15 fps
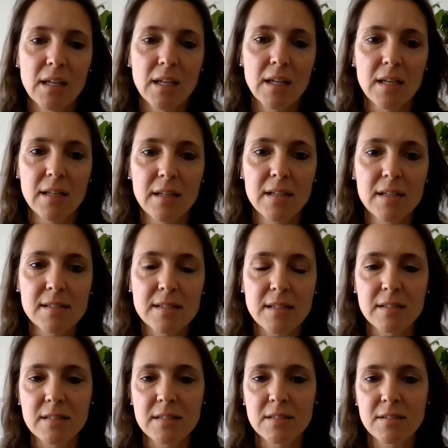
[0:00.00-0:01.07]
In this
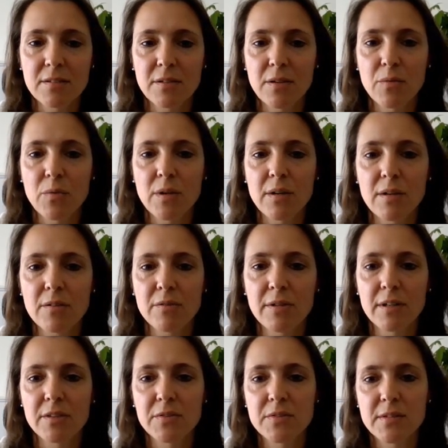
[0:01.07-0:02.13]
lesson, we are
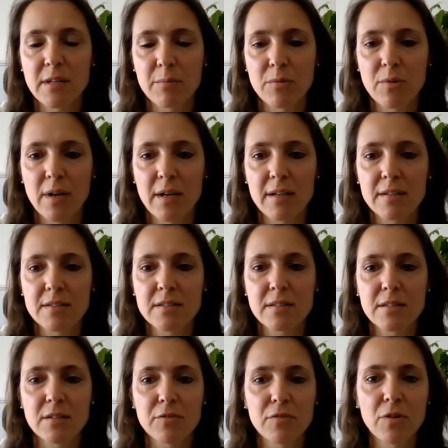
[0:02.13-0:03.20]
going to summarize
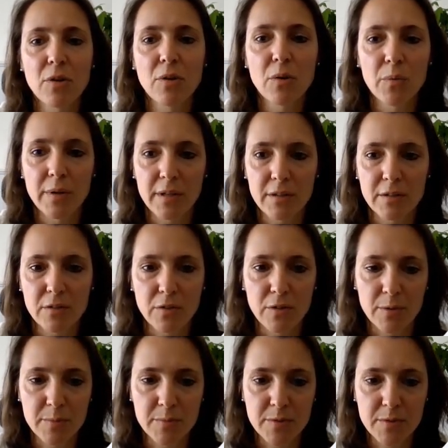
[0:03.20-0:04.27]
the following
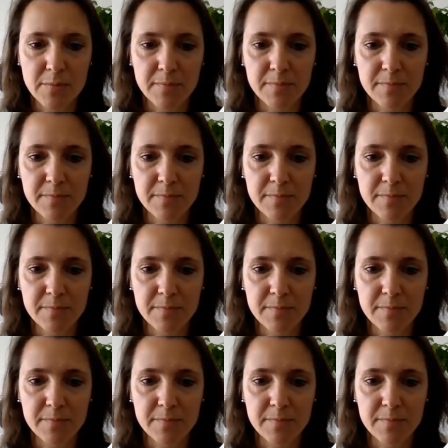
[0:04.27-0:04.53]
terms: